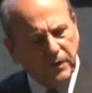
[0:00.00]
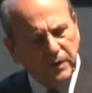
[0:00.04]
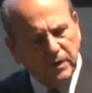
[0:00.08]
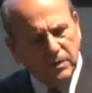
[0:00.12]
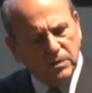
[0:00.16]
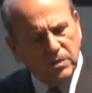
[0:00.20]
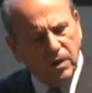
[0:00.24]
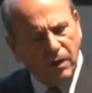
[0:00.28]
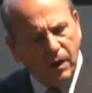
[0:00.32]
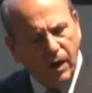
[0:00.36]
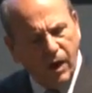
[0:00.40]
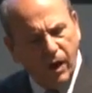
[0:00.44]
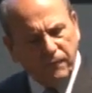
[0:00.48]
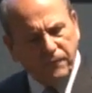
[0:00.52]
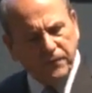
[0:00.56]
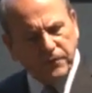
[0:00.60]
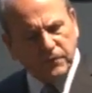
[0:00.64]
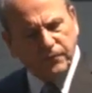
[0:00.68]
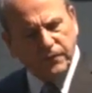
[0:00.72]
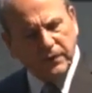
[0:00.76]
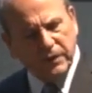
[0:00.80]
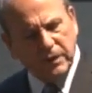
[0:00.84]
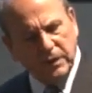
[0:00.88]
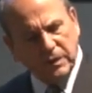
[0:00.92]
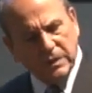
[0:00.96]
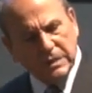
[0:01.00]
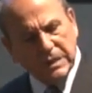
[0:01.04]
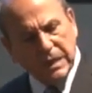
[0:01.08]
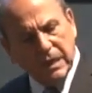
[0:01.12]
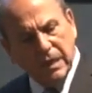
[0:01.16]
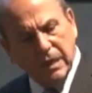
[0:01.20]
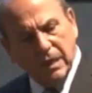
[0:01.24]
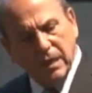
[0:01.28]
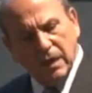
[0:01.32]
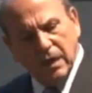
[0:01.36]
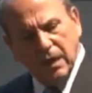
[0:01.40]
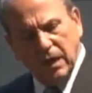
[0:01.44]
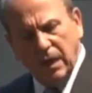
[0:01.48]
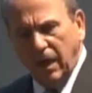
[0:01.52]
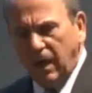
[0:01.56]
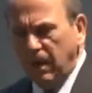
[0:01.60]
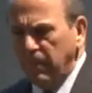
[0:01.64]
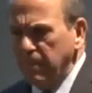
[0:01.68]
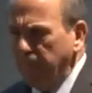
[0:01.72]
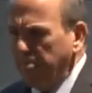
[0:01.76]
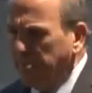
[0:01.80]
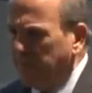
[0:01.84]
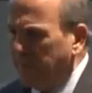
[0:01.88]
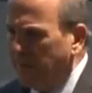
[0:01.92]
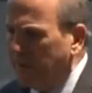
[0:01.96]
fees, office fees.
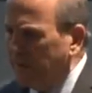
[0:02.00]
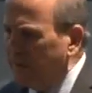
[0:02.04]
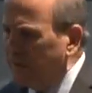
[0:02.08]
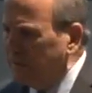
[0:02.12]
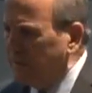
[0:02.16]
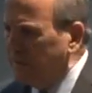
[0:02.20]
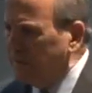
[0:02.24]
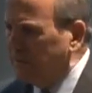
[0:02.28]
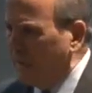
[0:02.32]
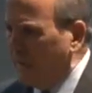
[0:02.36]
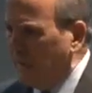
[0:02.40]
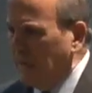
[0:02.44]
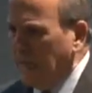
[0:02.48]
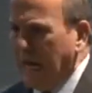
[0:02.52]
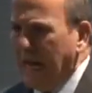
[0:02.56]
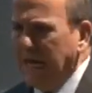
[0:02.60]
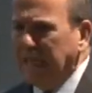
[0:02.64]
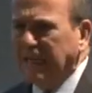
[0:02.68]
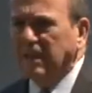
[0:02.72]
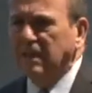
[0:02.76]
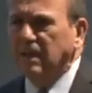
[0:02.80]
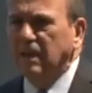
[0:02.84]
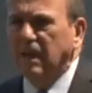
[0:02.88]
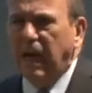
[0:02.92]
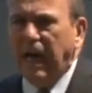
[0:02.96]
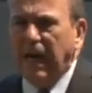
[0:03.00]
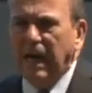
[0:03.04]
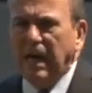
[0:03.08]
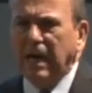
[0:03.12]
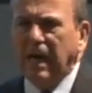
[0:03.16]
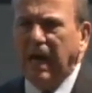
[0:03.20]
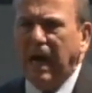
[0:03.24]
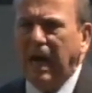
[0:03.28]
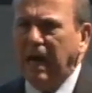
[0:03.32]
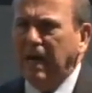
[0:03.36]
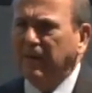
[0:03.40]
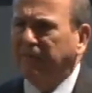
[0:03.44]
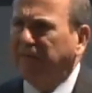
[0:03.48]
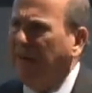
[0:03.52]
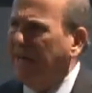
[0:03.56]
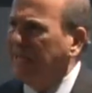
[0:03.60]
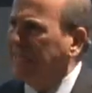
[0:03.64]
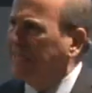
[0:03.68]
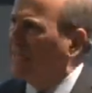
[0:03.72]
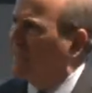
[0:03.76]
Um, I can, I, if I